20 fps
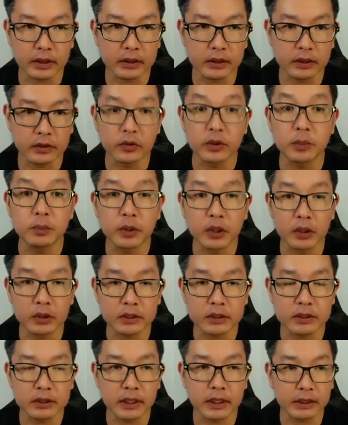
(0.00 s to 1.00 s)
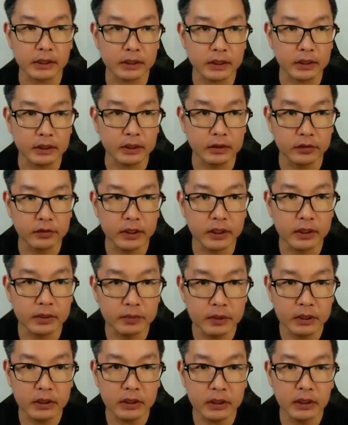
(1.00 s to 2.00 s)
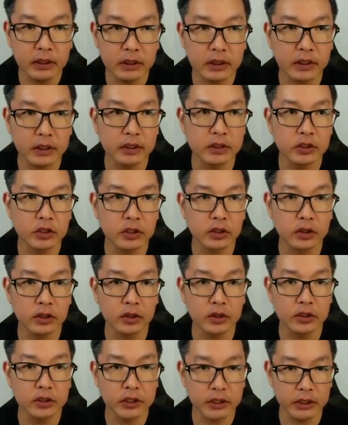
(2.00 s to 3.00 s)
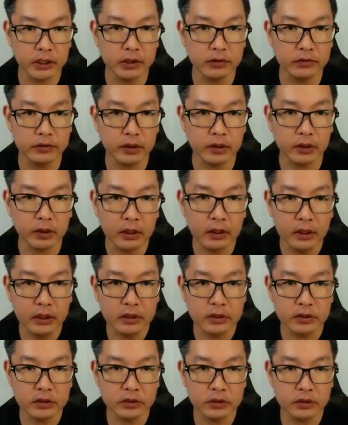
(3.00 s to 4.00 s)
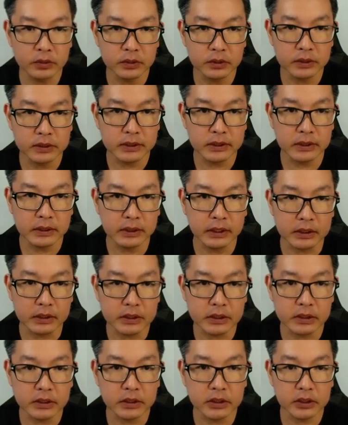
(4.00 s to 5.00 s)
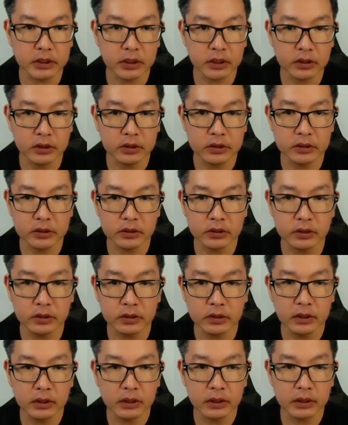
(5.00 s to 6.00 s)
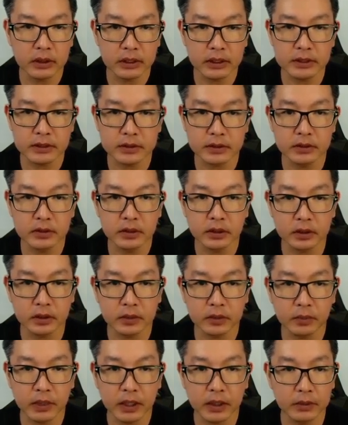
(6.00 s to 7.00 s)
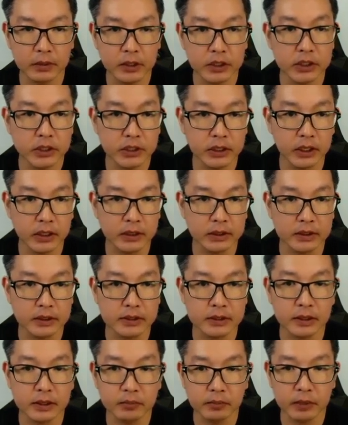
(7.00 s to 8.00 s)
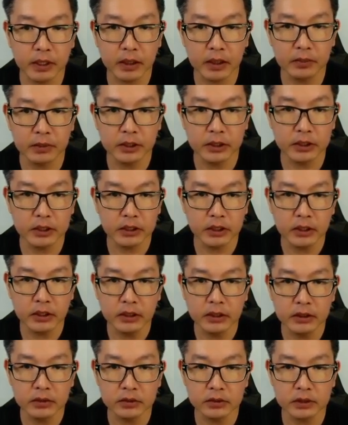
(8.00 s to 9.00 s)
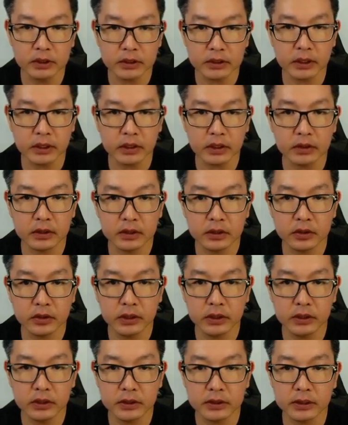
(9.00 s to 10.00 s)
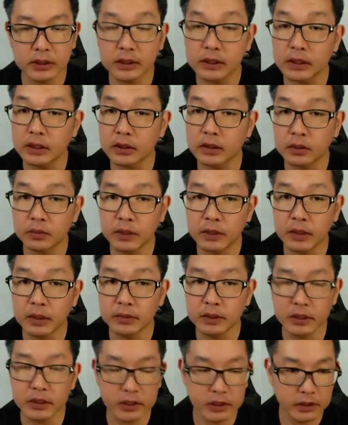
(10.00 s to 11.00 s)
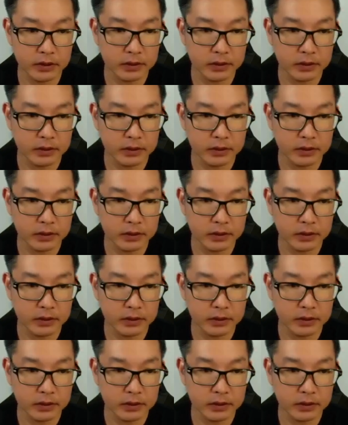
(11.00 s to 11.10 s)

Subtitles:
reports that are available in your GA4. So you will see that Search Console is not published yet, it's unpublished. So just click on the three dots and click on Publish.